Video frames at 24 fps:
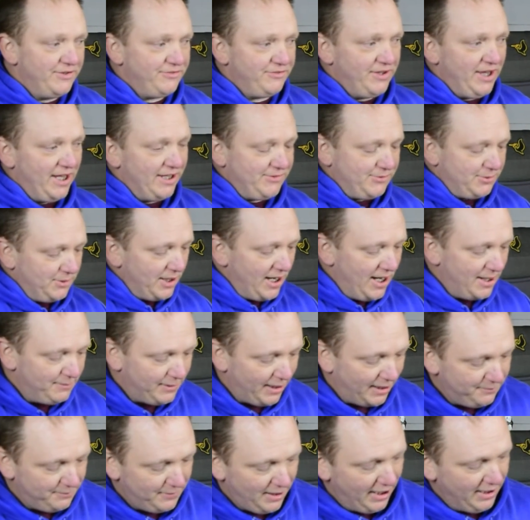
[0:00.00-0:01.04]
that's where I
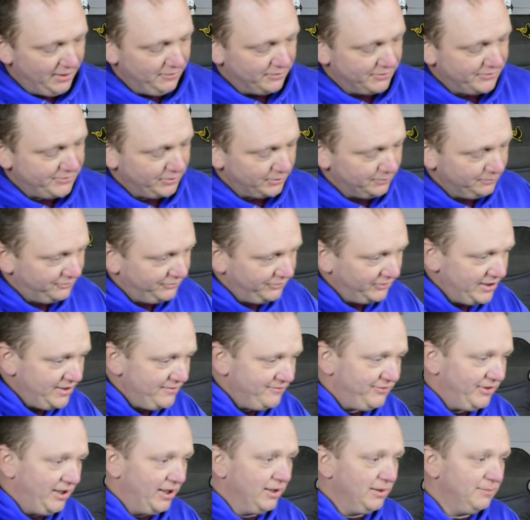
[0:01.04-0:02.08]
bought mine, was from Fleet
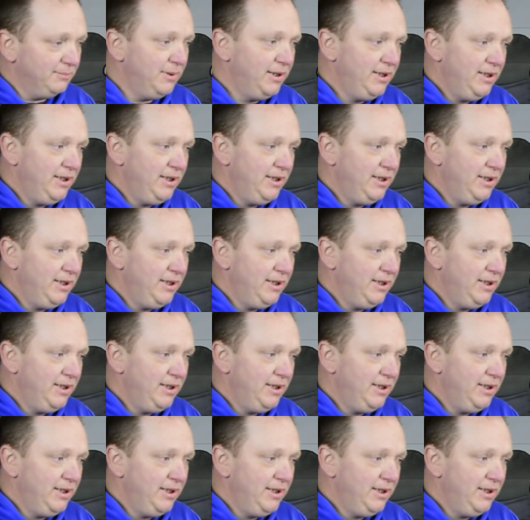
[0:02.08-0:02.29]
Farm.